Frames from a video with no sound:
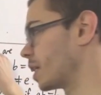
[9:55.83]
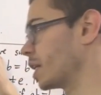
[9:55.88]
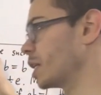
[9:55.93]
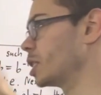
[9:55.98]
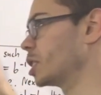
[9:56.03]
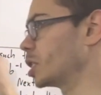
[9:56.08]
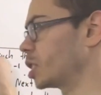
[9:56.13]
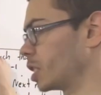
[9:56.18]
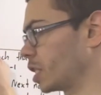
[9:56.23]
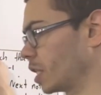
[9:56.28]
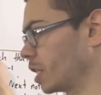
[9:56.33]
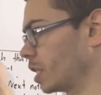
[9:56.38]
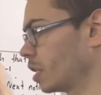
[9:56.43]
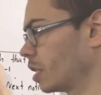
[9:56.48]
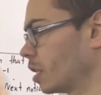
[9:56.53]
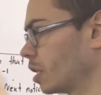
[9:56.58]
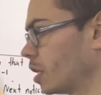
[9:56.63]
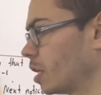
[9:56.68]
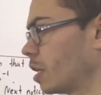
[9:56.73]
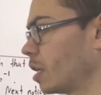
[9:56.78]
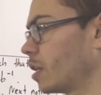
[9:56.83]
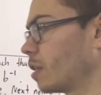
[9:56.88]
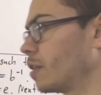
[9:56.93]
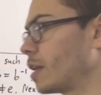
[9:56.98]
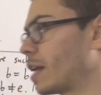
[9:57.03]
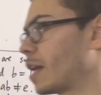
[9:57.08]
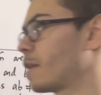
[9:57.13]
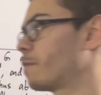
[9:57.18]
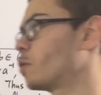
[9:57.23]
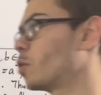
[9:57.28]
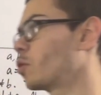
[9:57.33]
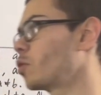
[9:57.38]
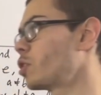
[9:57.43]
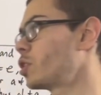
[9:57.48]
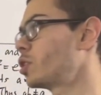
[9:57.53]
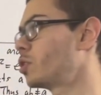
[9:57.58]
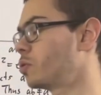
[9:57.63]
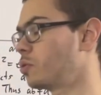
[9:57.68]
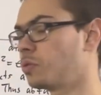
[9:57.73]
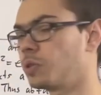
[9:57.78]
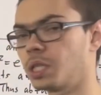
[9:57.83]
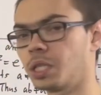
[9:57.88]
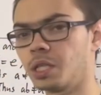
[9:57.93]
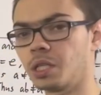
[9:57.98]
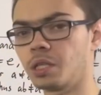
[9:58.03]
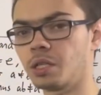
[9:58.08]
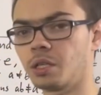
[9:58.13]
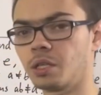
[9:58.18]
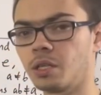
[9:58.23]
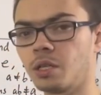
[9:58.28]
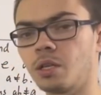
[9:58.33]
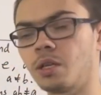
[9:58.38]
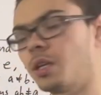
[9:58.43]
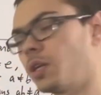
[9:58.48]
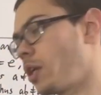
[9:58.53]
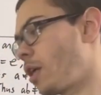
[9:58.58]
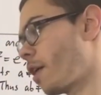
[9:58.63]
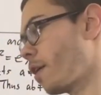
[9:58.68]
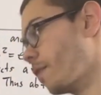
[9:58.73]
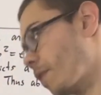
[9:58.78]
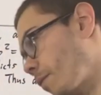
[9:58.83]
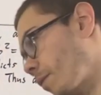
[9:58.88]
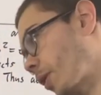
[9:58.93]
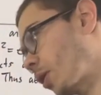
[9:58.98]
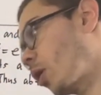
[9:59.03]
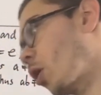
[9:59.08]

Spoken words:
in G that have order 2, then we can